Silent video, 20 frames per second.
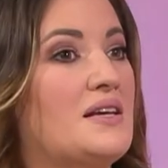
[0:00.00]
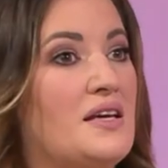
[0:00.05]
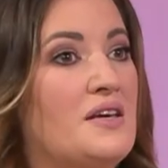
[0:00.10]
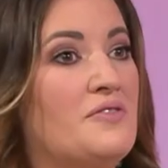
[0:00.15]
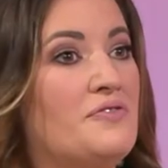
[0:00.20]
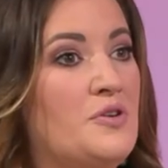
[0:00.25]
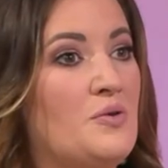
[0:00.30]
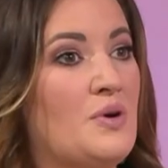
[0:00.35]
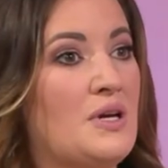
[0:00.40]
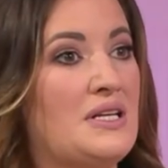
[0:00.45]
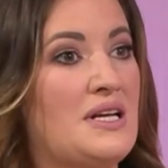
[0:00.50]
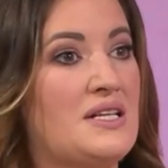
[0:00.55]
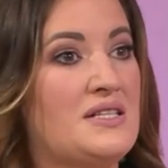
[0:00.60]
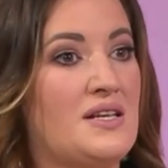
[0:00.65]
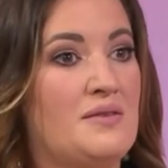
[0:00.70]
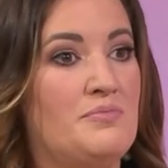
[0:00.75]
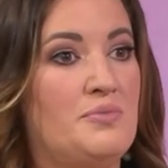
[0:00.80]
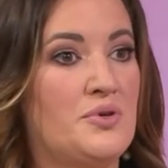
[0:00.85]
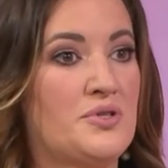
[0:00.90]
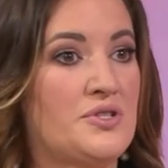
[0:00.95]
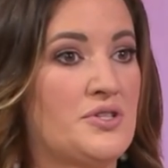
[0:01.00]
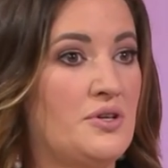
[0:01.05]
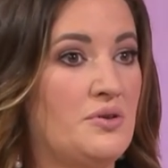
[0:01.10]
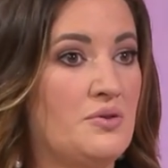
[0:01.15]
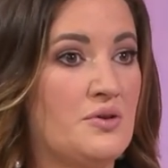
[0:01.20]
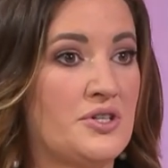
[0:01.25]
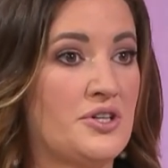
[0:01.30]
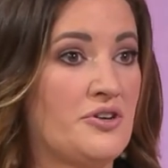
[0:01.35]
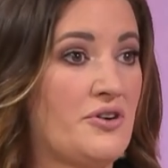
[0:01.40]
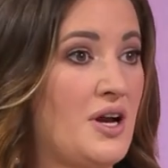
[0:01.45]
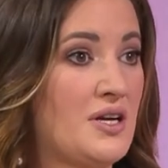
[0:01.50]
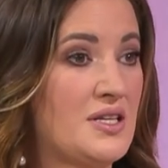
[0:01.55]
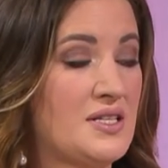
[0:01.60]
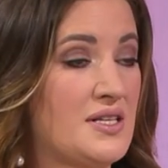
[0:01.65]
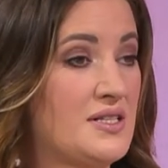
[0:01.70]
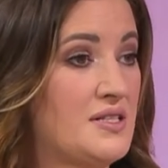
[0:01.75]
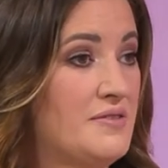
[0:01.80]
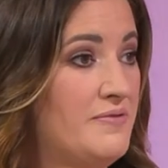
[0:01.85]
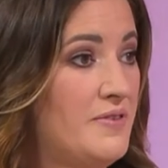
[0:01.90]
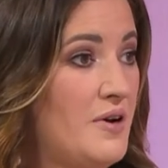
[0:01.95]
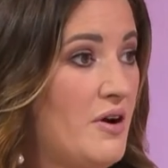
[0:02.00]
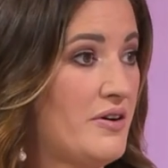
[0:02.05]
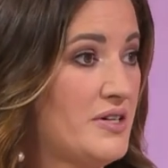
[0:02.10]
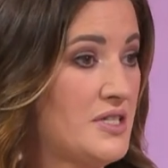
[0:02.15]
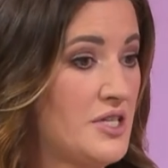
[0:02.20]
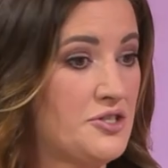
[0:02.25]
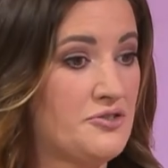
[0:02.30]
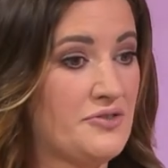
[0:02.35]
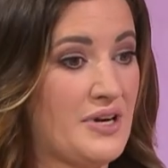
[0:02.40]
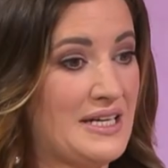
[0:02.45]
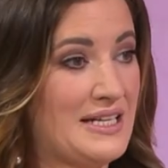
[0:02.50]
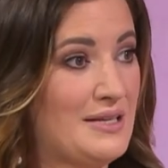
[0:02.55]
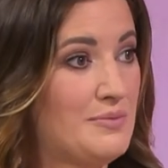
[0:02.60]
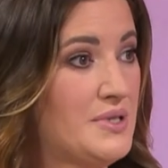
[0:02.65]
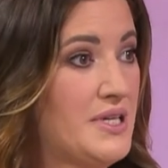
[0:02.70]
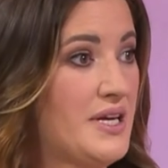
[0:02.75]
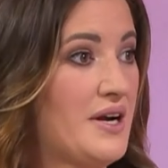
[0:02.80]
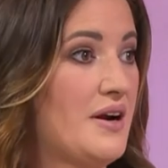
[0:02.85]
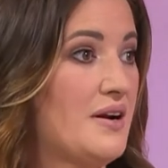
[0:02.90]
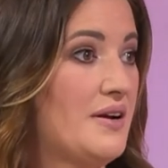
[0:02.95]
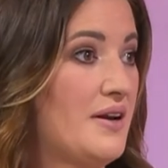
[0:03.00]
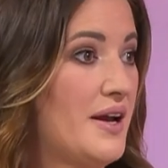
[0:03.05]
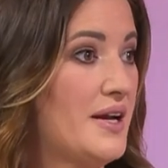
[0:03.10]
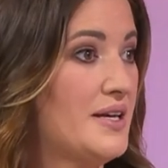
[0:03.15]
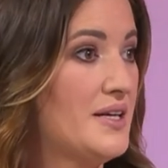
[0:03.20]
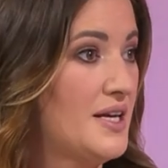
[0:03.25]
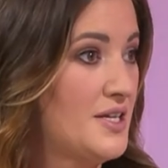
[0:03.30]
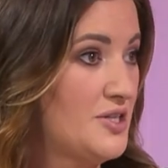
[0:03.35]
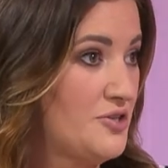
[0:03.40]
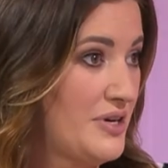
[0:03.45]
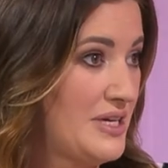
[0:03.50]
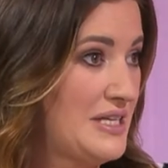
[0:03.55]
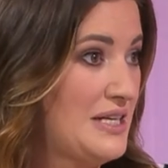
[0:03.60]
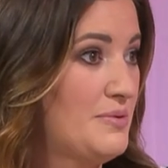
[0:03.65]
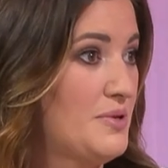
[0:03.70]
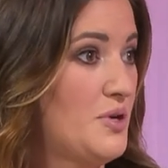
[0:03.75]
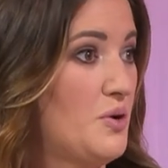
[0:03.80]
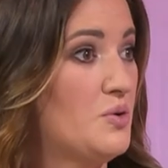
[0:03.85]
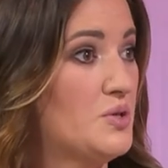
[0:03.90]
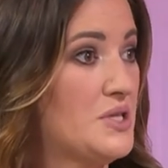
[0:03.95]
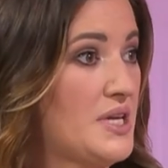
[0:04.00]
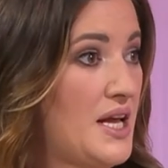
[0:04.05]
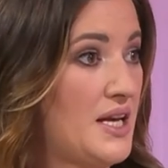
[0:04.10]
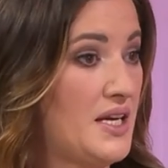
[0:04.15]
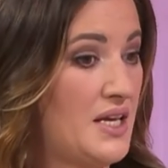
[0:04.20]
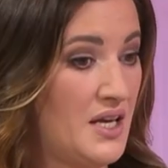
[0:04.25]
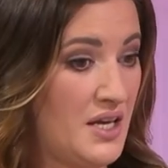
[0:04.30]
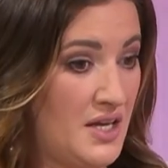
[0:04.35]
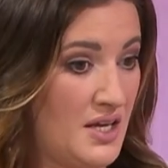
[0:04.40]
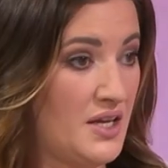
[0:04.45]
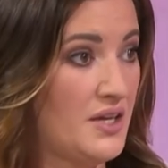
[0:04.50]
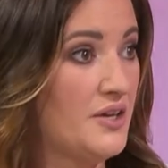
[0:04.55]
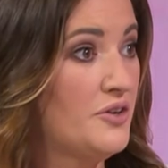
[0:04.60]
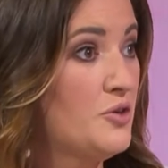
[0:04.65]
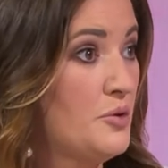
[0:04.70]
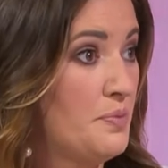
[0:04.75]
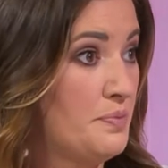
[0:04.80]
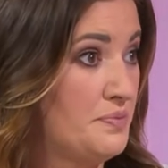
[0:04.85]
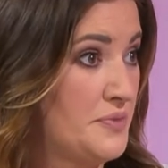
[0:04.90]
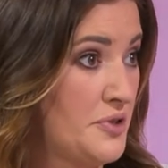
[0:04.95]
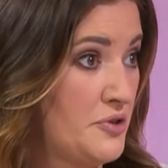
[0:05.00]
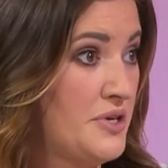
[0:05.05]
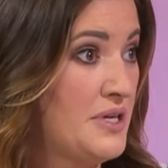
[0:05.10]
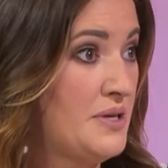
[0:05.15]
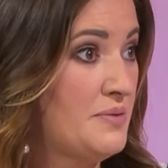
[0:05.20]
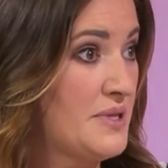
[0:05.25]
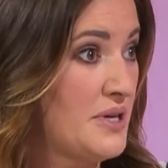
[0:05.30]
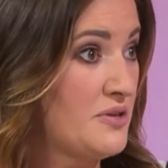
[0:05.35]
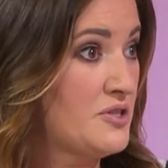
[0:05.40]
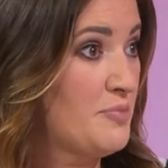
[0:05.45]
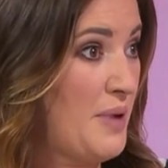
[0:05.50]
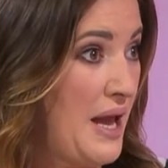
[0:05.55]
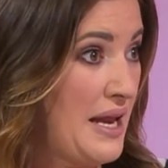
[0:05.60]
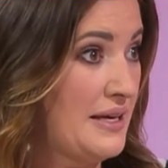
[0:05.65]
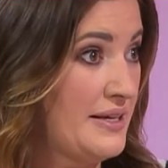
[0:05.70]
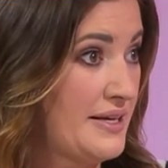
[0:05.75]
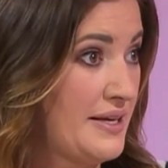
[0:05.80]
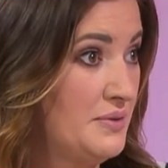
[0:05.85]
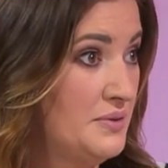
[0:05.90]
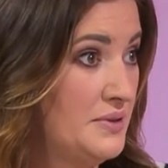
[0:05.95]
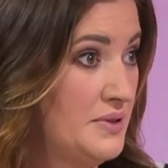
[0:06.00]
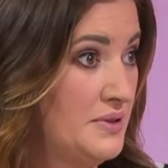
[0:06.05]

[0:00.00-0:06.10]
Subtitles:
if you had, let's say, booked to go on your holidays to Florida directly with the airline and directly with a hotel, you're up the creek without a paddle now.